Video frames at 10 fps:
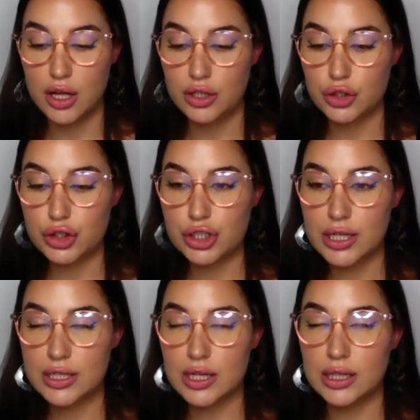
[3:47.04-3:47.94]
to
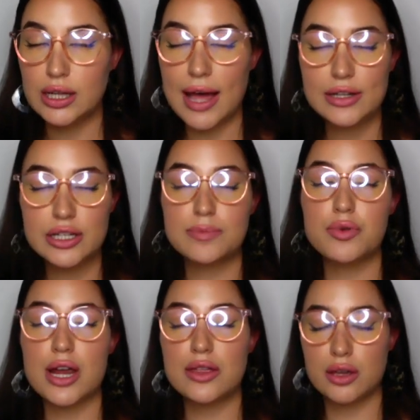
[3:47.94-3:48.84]
just
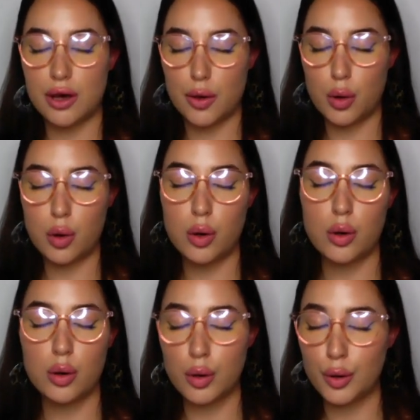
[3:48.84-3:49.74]
breathe and go,
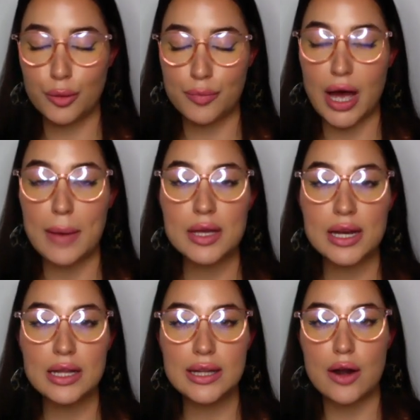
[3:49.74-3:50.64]
I'm going
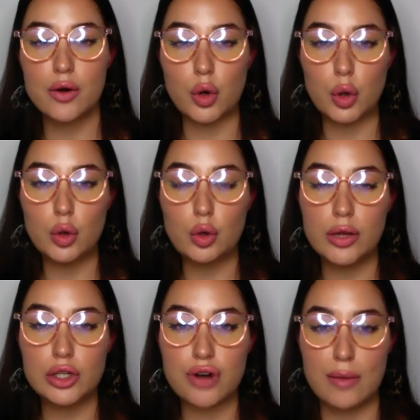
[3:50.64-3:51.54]
to let all
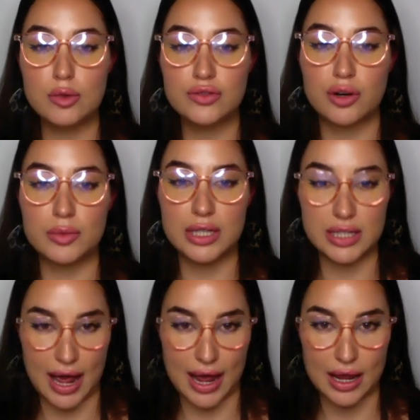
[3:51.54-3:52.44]
the troubles from
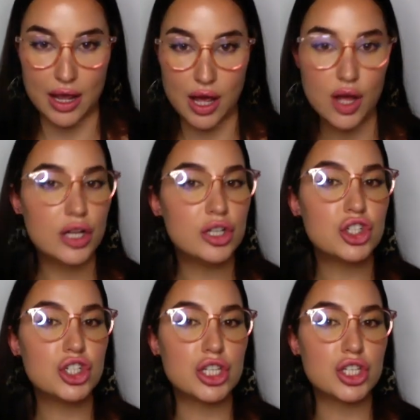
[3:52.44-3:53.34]
today
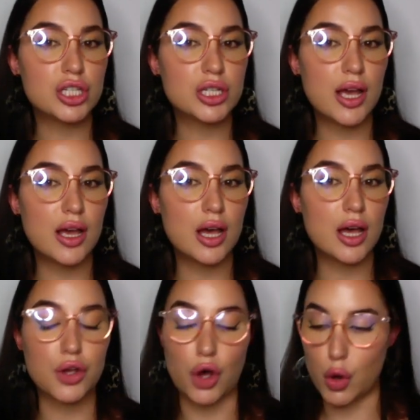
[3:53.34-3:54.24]
just
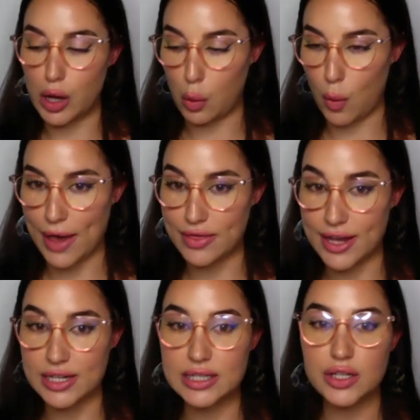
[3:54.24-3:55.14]
go away. They're
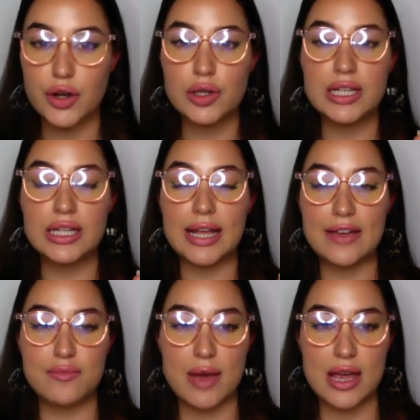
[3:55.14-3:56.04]
just going to
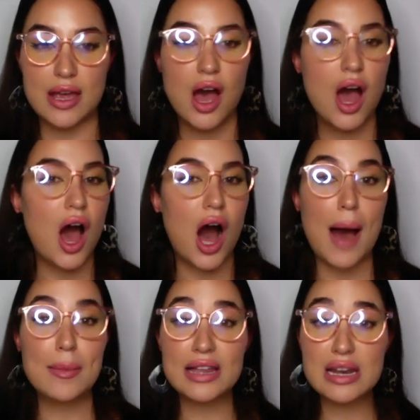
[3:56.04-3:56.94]
leave me.
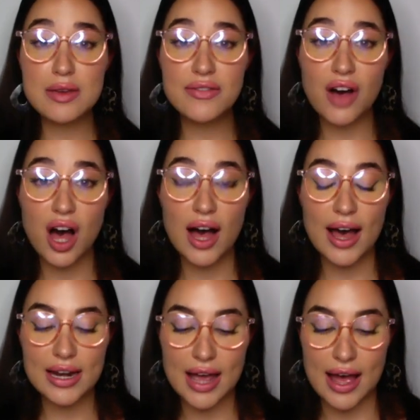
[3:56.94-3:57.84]
I'm going to be
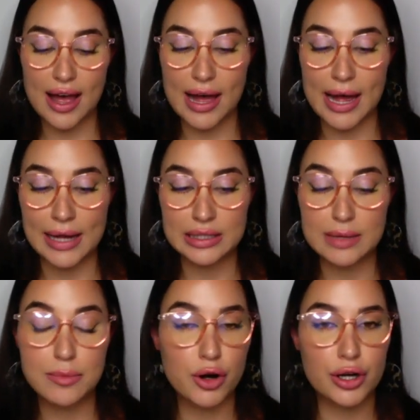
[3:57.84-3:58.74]
fine. And
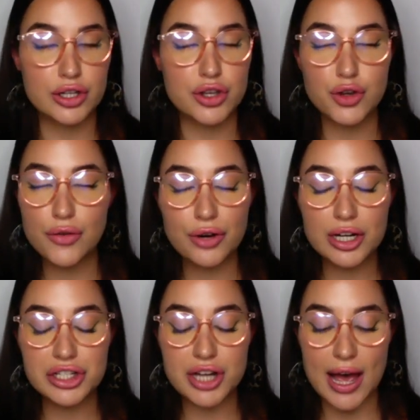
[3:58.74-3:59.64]
tomorrow's a new
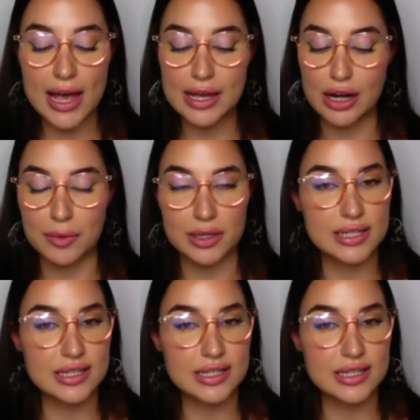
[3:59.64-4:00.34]
fresh day and I'm going to